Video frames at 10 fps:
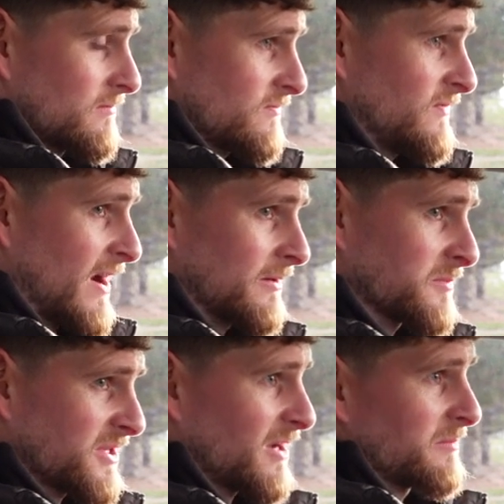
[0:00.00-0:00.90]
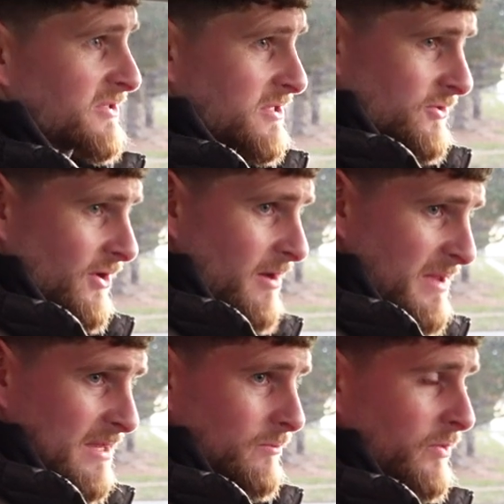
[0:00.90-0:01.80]
random segments and try and
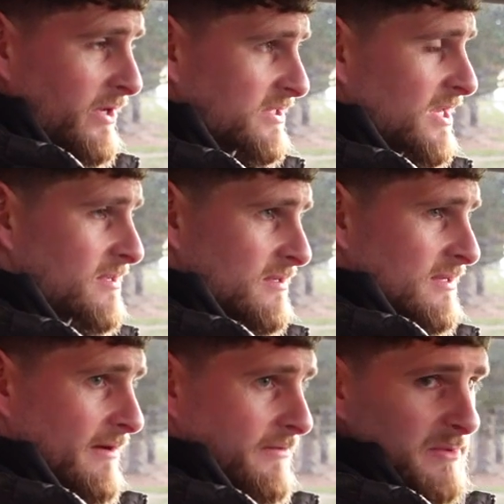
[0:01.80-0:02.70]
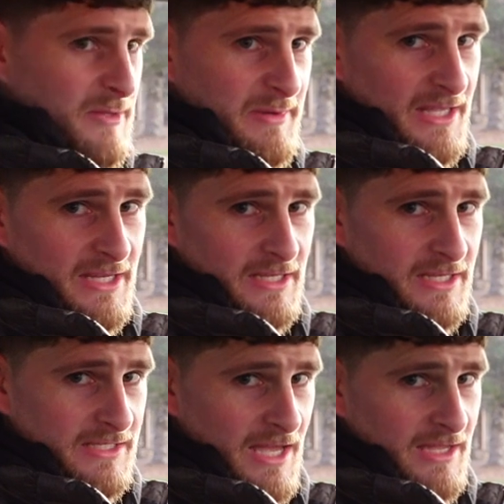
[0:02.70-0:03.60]
make a weird sentence out of them at the beginning,
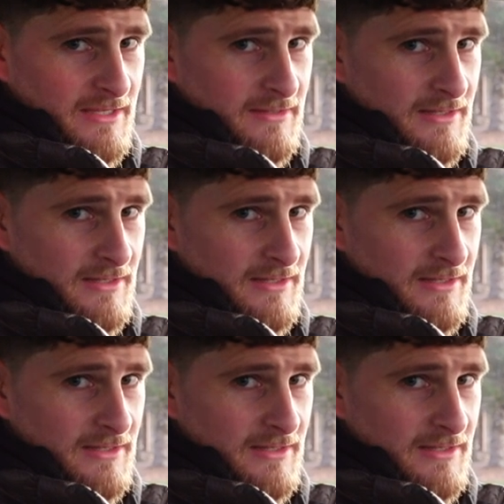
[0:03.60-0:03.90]
is that,